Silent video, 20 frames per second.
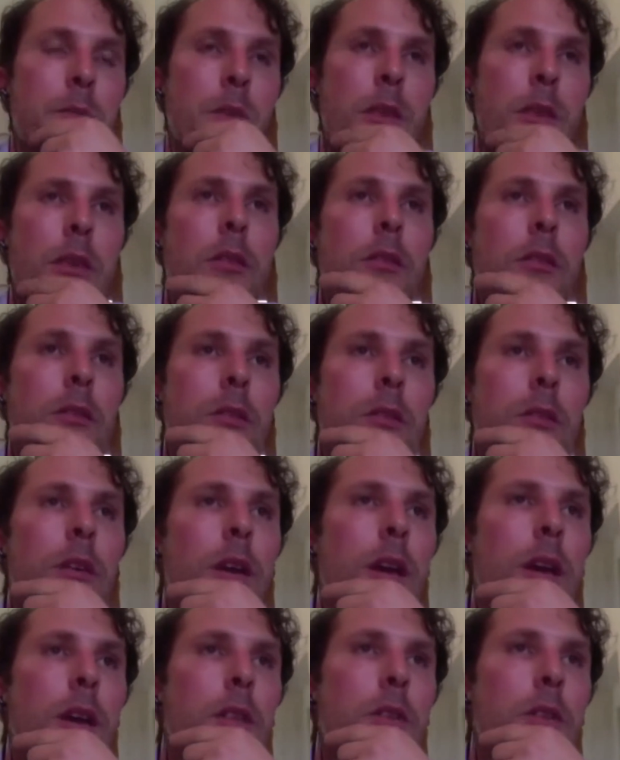
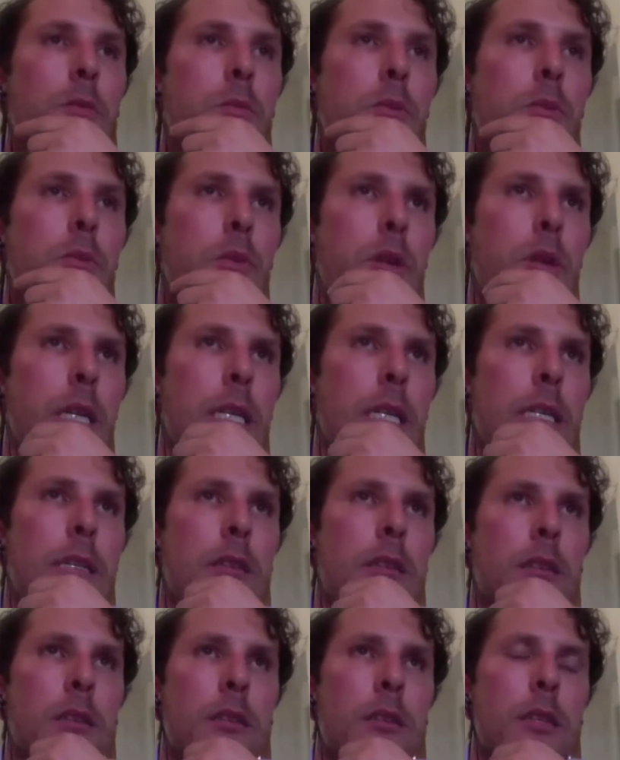The other point
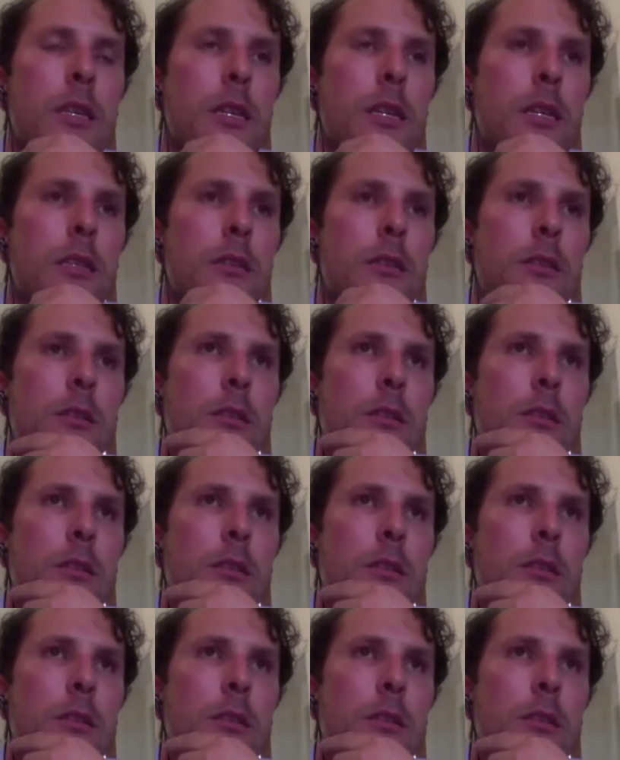is that